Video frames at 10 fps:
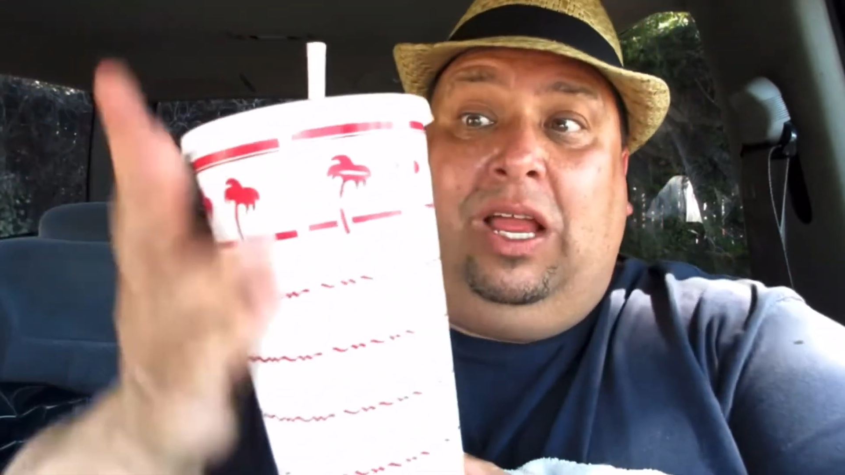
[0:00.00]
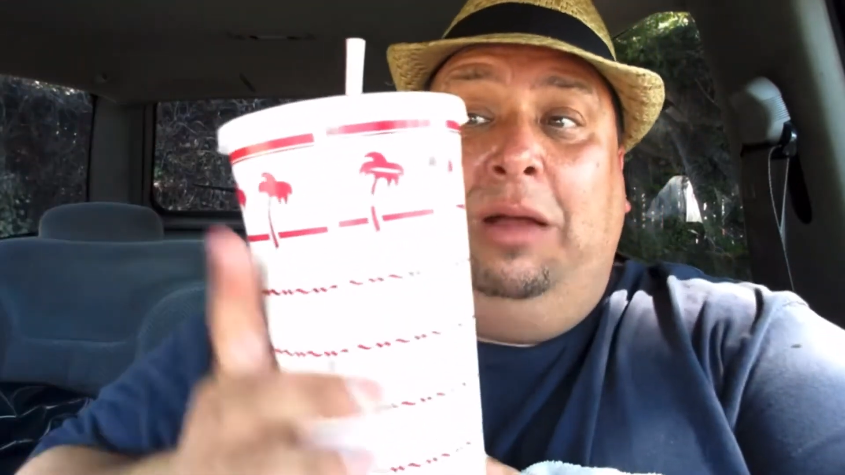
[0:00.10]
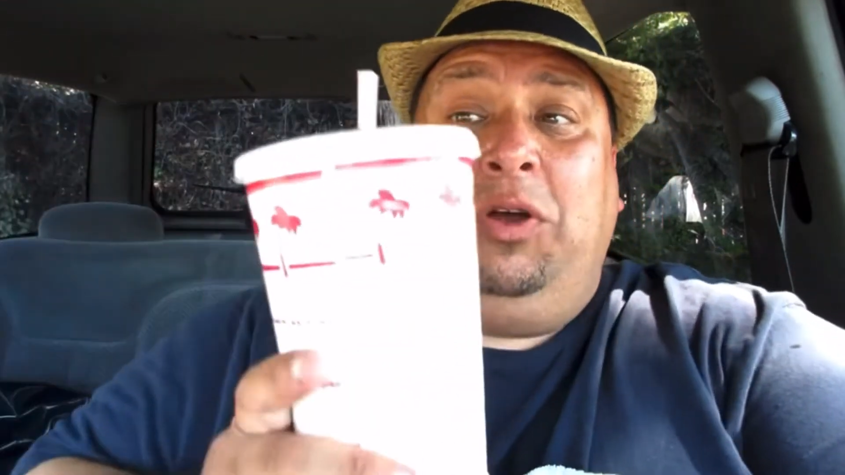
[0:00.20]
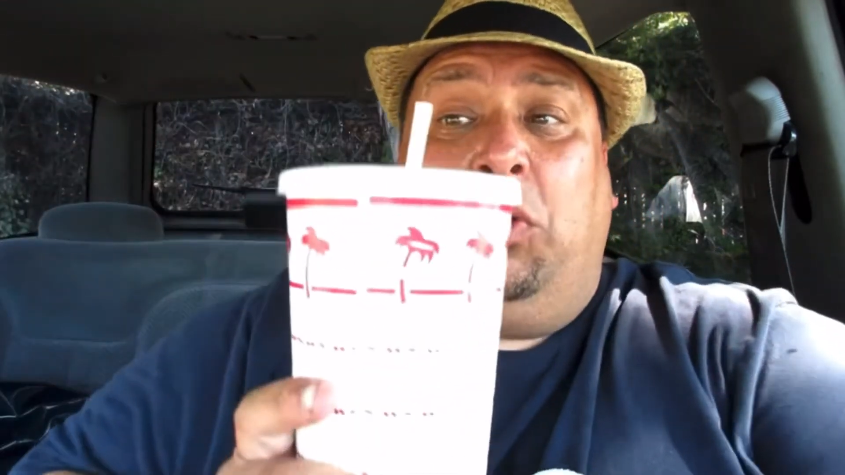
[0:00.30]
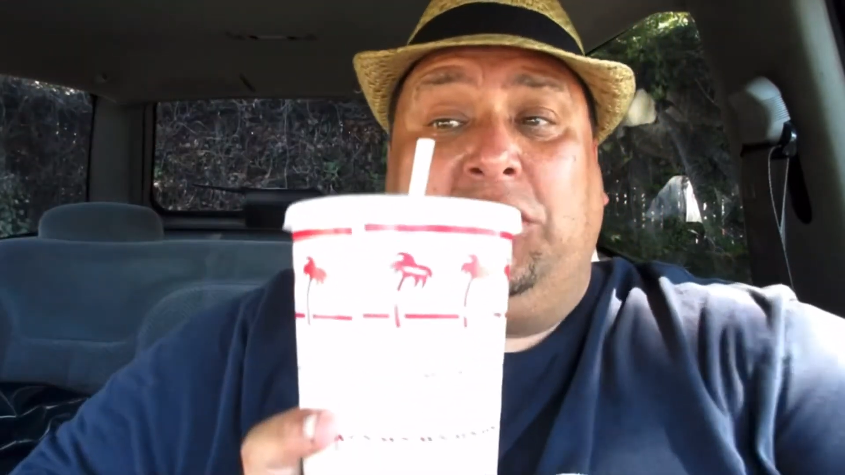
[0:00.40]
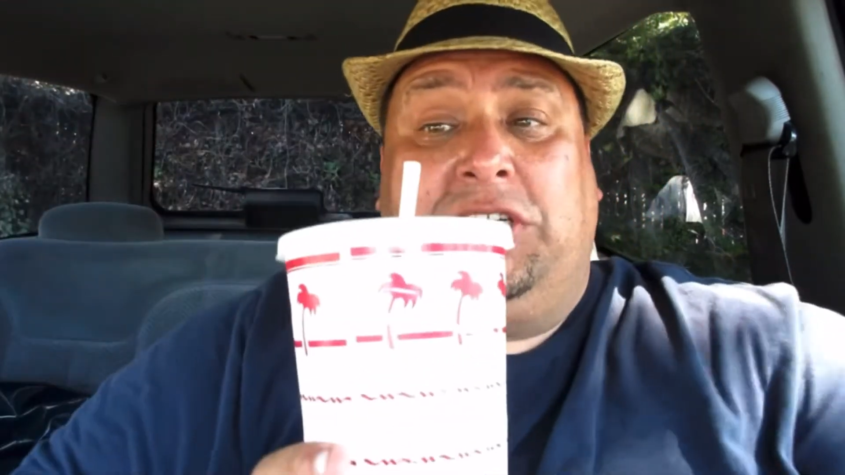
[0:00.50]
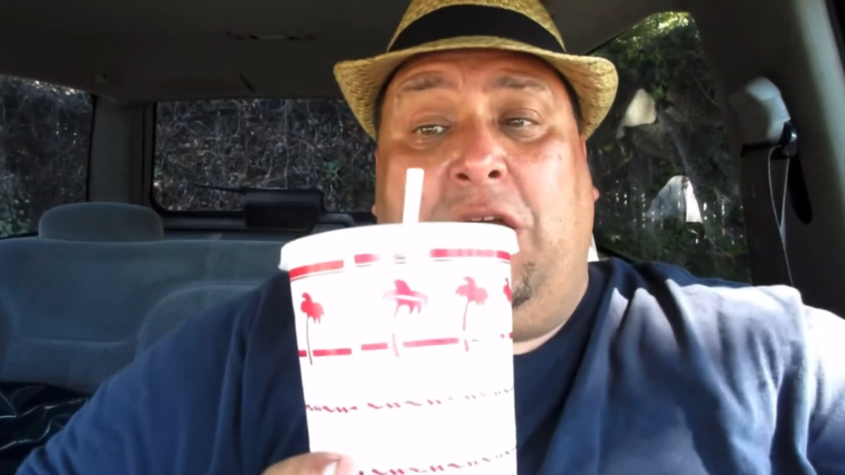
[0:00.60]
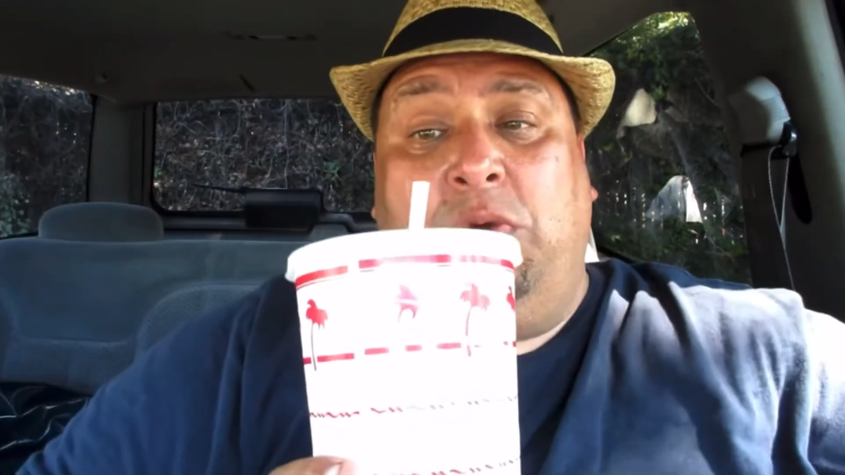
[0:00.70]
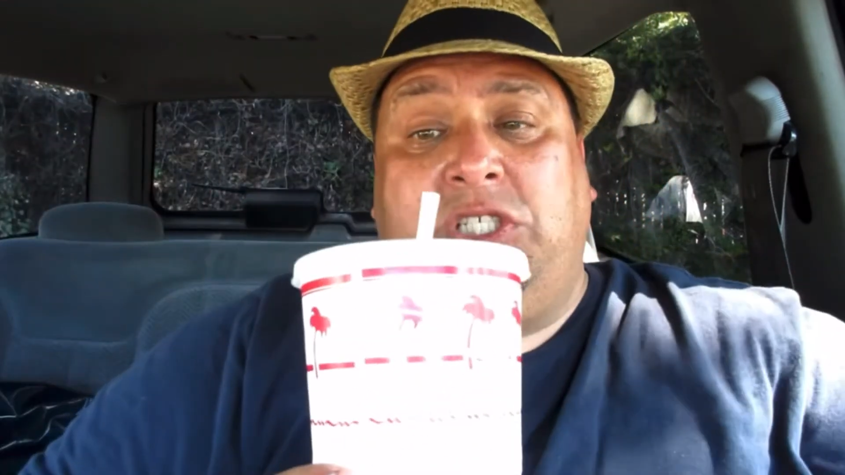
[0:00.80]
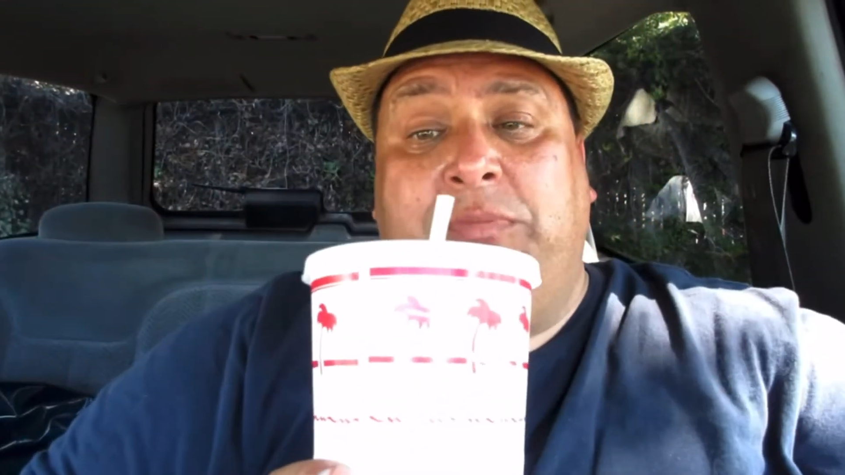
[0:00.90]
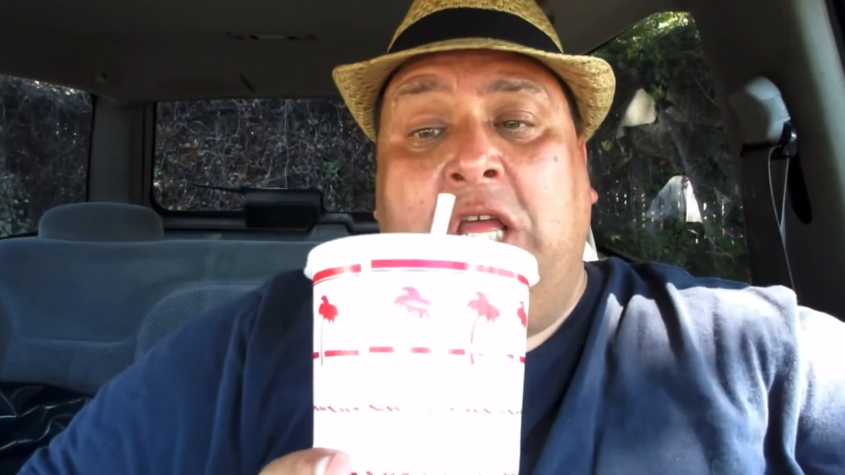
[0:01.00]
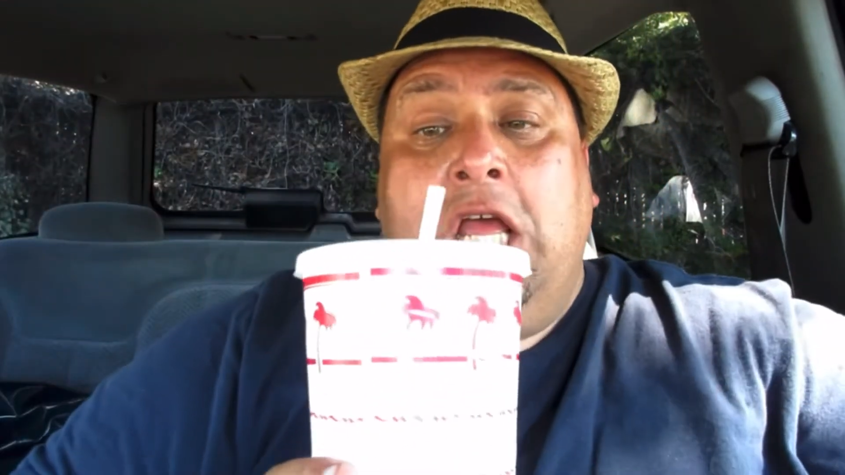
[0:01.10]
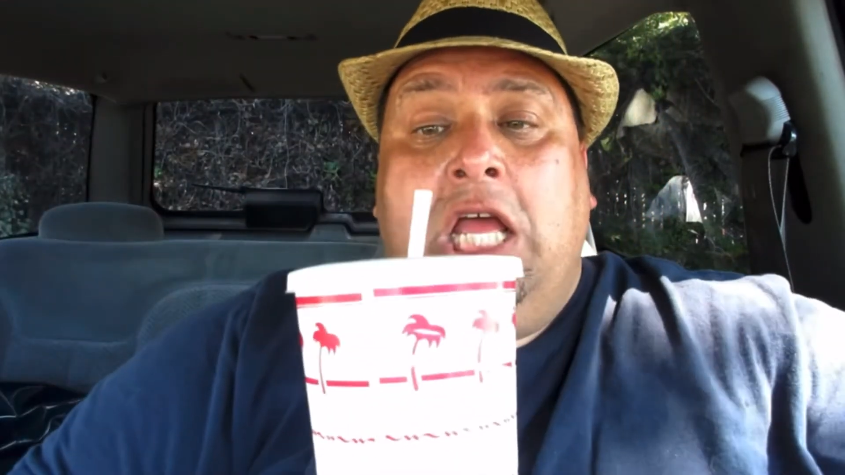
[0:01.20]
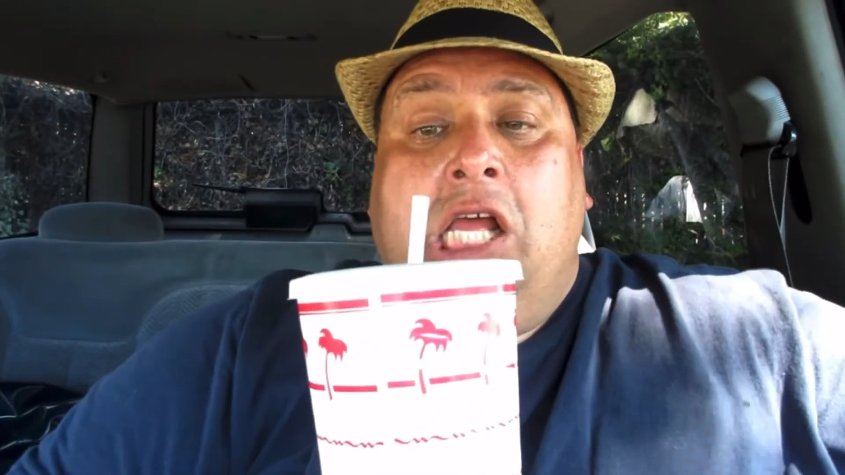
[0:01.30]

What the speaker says: I'm gonna wash it down with some